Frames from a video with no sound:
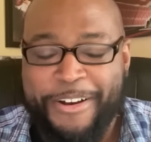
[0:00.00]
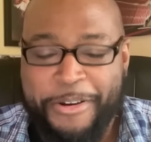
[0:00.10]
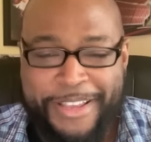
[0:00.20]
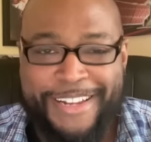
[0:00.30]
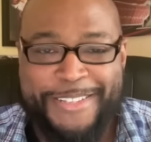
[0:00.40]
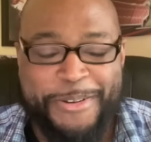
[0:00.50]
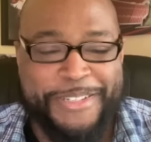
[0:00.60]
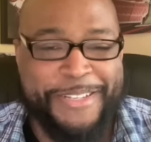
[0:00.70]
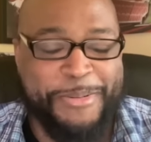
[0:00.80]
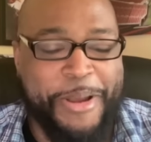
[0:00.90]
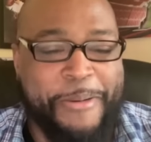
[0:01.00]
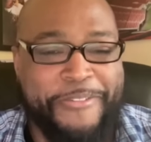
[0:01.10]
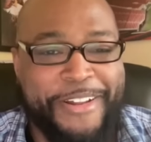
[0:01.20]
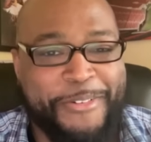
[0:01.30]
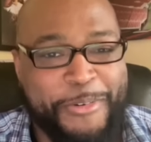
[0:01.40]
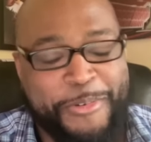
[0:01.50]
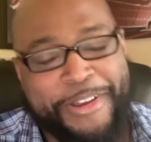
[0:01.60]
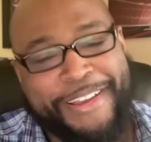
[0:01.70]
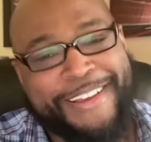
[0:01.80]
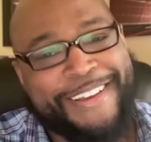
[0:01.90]
All you got to do is subscribe or follow for
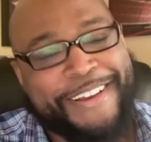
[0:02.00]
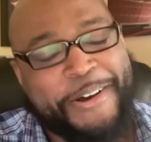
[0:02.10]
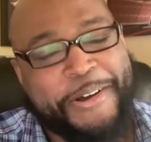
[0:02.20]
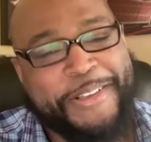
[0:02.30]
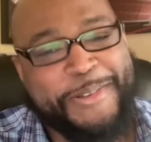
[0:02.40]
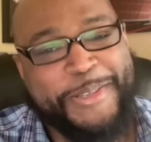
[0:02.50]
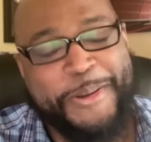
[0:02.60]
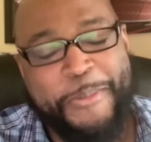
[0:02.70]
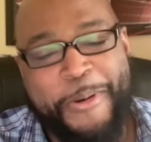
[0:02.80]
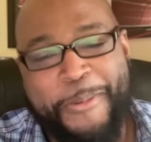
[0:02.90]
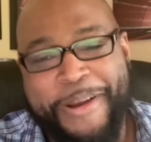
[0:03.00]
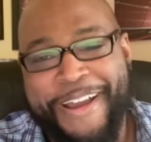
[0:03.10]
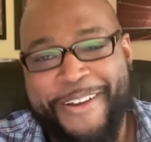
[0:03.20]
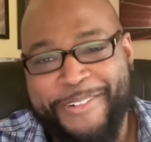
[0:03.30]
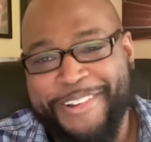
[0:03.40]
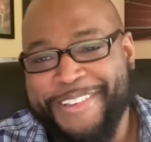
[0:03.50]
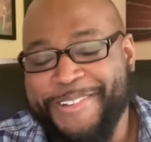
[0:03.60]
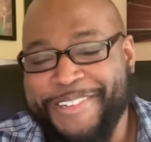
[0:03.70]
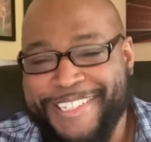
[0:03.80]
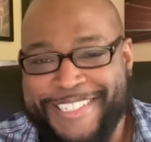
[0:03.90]
free on YouTube or wherever
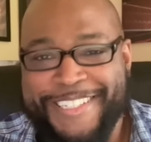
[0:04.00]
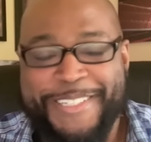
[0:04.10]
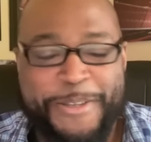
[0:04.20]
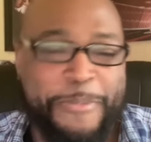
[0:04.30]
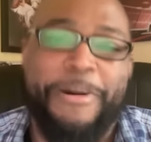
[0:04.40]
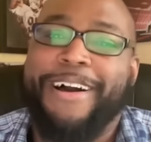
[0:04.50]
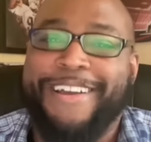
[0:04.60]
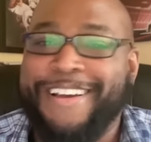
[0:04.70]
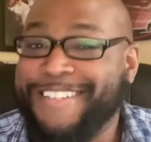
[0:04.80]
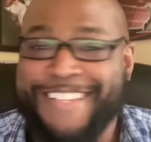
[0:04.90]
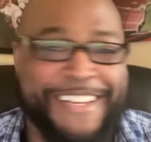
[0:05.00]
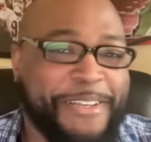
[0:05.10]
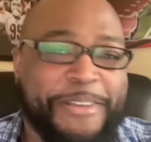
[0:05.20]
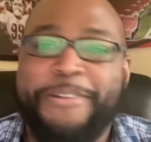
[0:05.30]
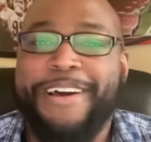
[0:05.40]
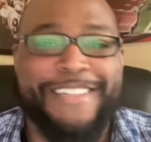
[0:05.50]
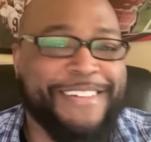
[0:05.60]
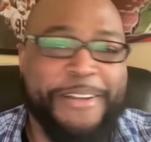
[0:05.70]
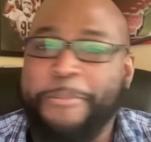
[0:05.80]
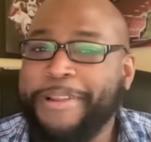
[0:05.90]
you listen to podcasts. Like, you guys are
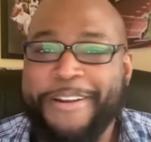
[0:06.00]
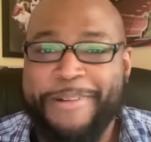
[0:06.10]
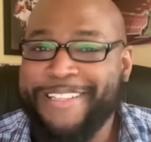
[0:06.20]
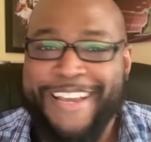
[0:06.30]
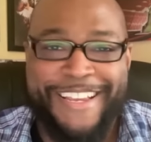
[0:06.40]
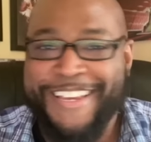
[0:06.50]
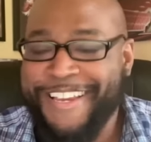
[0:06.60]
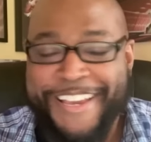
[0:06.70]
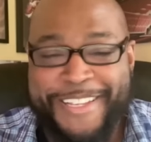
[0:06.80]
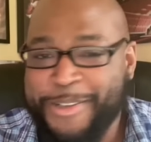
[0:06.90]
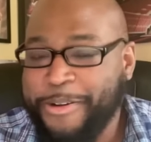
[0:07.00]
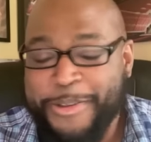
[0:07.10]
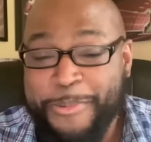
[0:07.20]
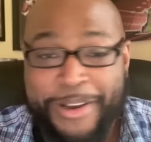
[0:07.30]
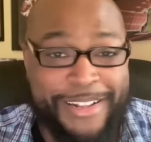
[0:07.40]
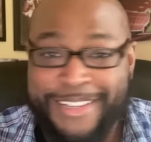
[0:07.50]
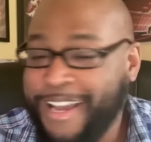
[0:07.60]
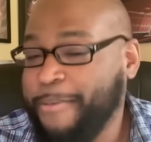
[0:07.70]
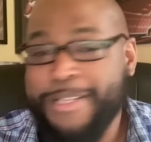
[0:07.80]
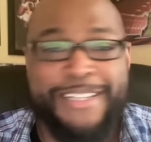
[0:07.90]
going to complain about the AKAs all you want in the
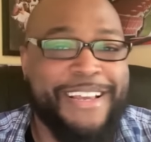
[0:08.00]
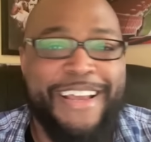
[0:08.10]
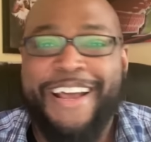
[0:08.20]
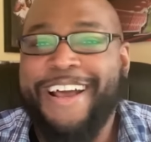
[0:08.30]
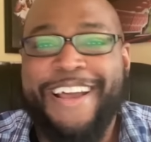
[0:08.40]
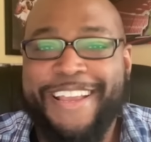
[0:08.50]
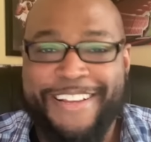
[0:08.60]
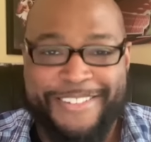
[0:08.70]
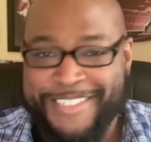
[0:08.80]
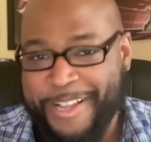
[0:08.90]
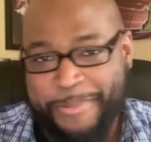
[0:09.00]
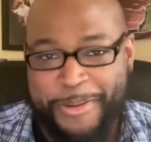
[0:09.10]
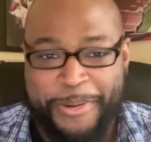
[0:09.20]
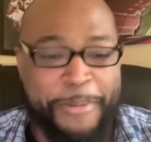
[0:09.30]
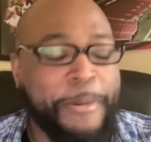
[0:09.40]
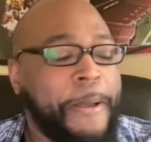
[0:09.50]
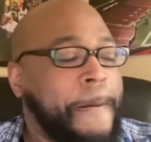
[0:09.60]
comments. I ain't going to stop doing them.